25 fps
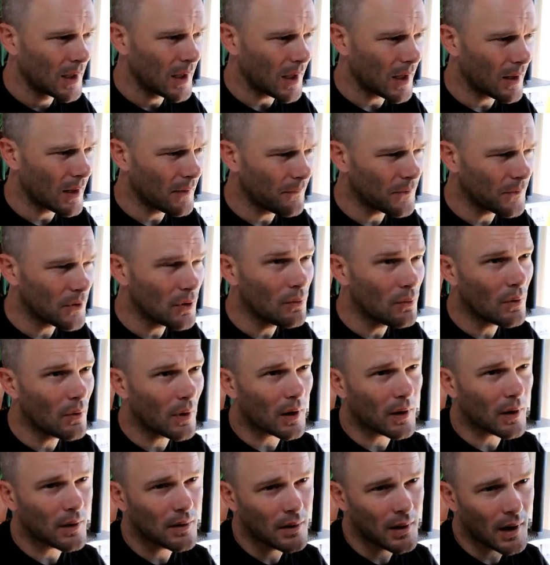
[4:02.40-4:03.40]
If you
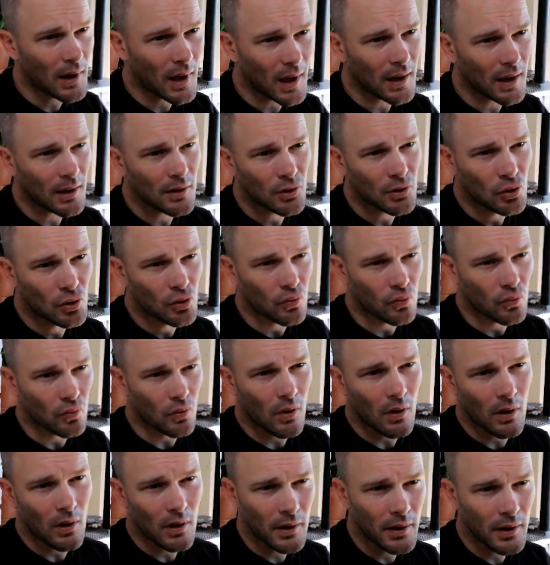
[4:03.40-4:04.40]
are not
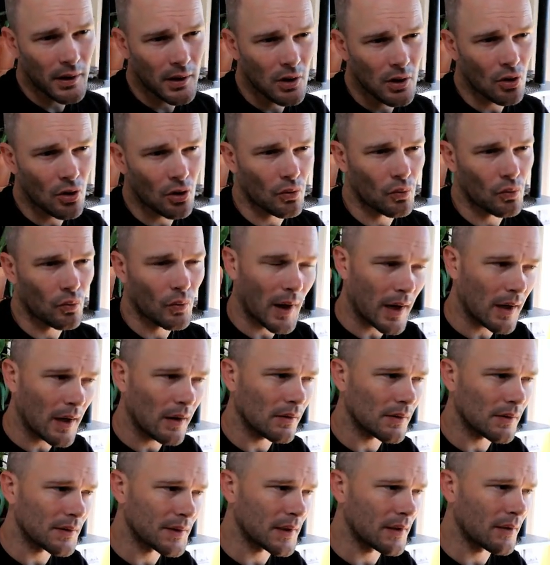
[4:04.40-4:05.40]
drawing your
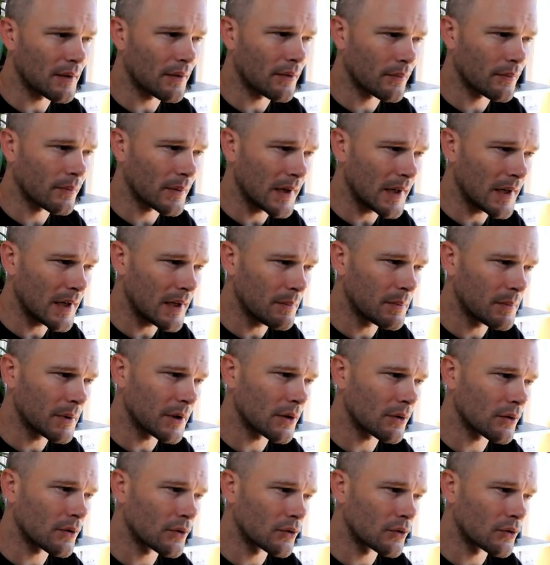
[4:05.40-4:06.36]
rails in 3D, but you're